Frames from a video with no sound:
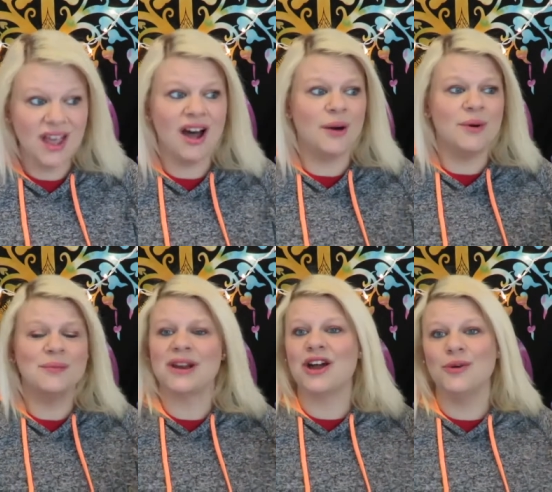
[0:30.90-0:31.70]

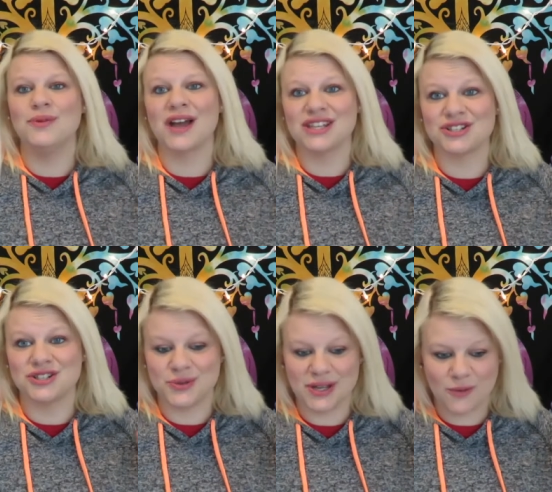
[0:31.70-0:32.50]
But I hope you guys are
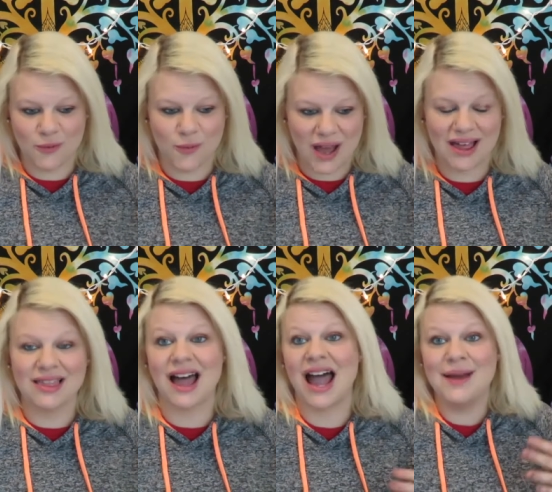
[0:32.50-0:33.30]
doing
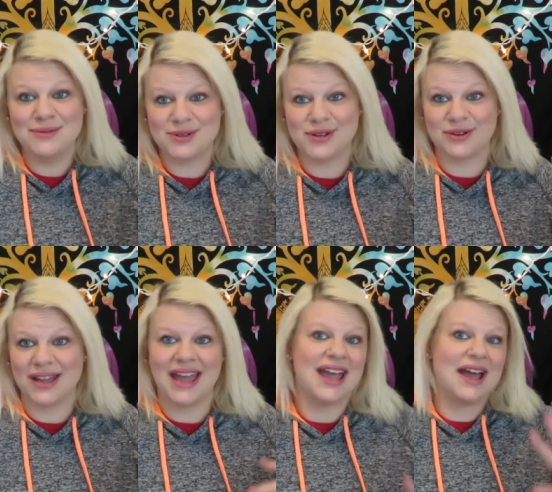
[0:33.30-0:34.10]
well. I'm doing
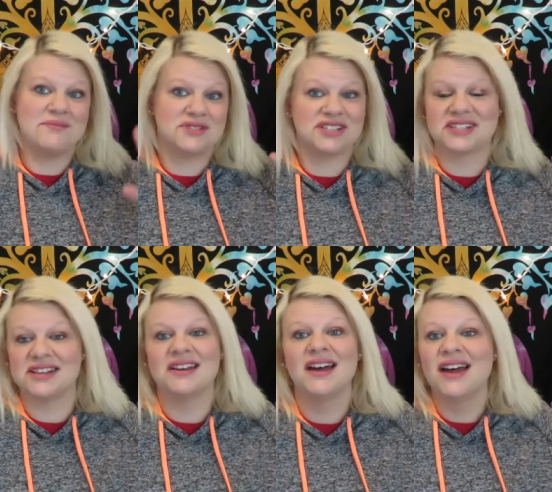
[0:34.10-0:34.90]
okay. I'm just
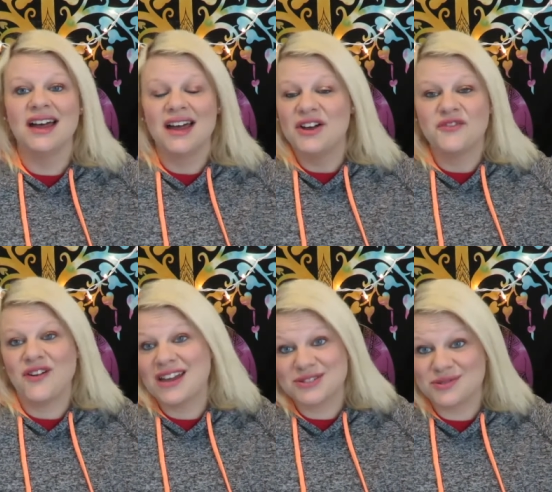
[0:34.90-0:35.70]
a
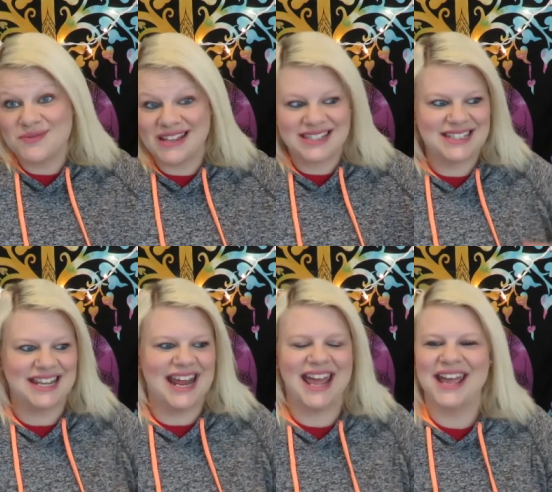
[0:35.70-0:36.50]
frazzled mess
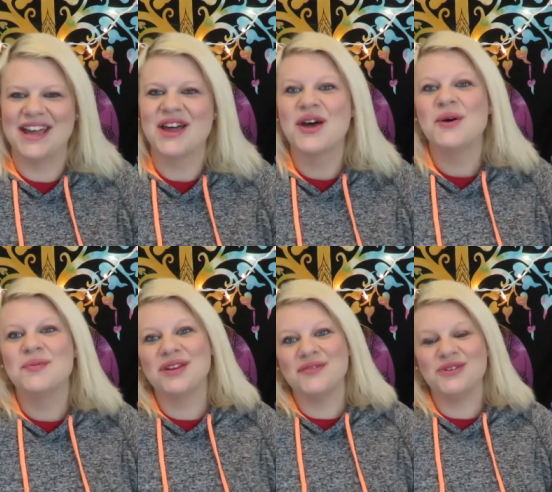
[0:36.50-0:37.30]
today.
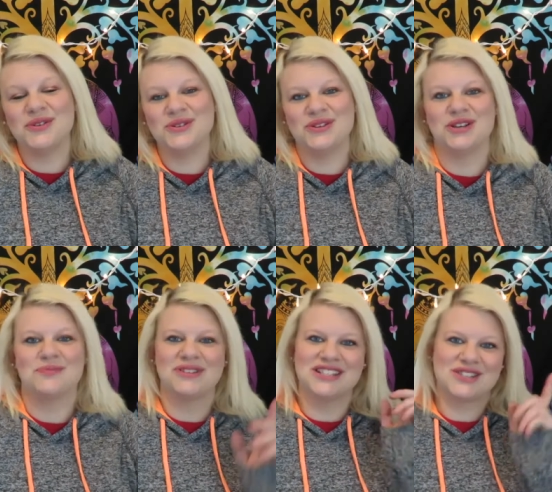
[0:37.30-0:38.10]
But if you are new here,
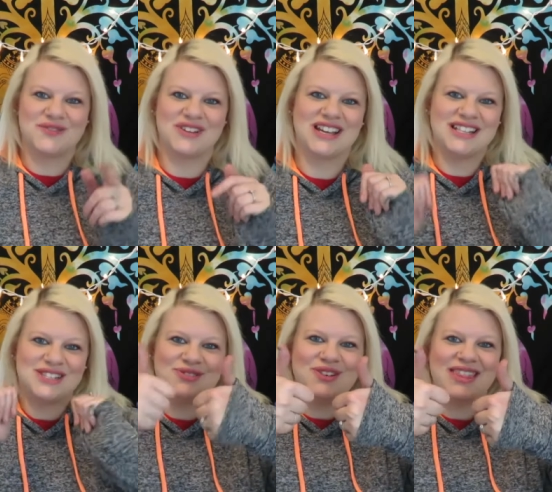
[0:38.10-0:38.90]
please don't forget
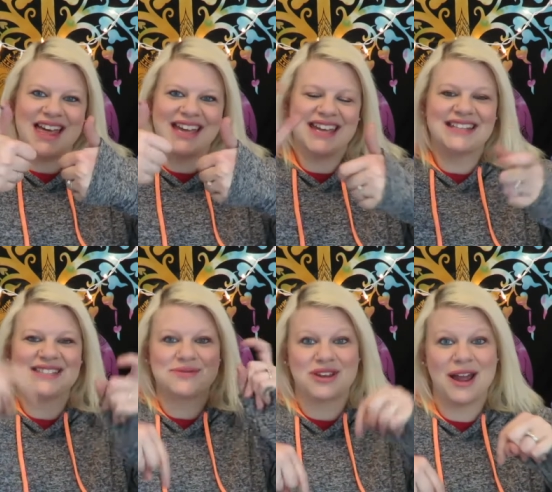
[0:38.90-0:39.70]
to like and
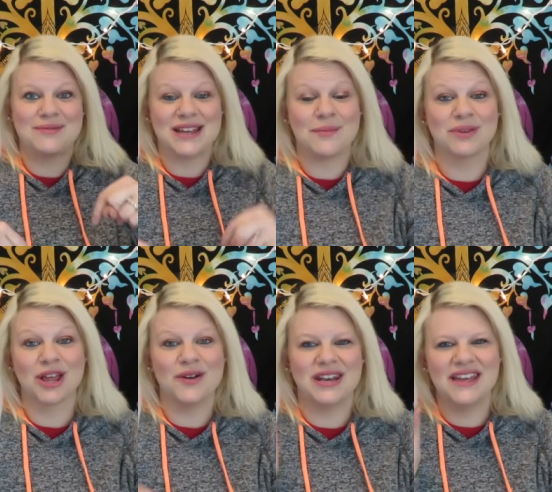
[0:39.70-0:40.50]
subscribe down
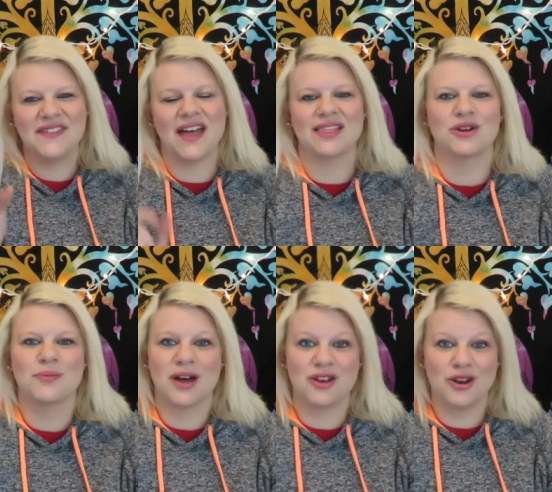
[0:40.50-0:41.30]
below and hit that little
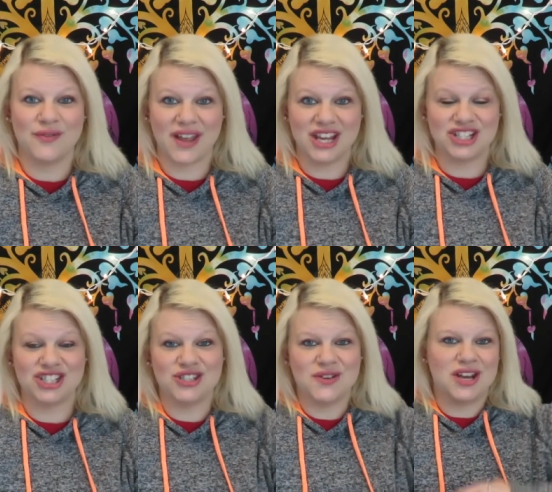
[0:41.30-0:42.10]
bell notification
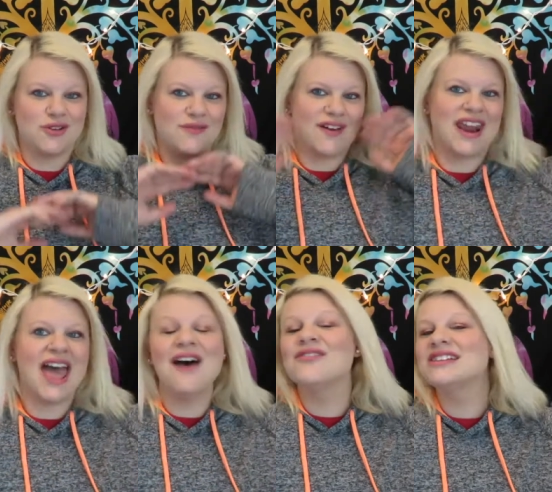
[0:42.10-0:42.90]
so you get notified
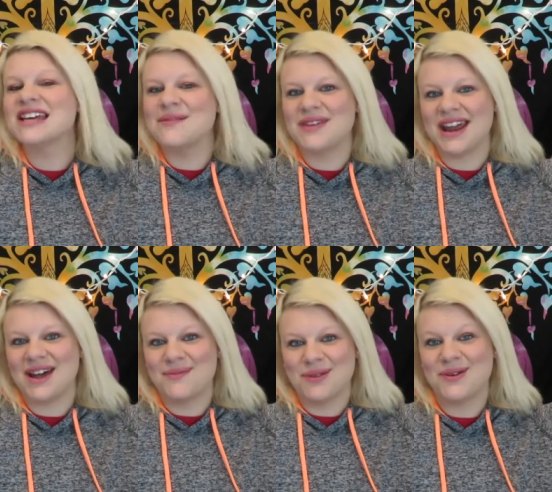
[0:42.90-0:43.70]
every time that
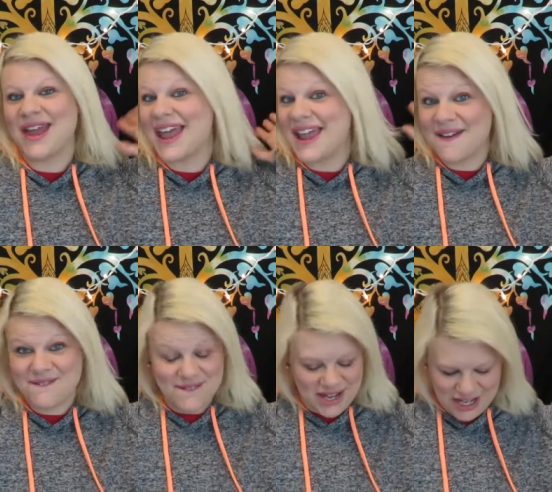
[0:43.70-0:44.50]
I upload a
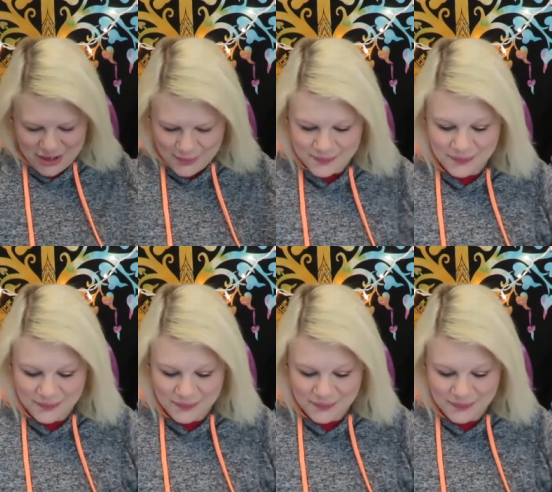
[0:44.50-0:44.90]
video.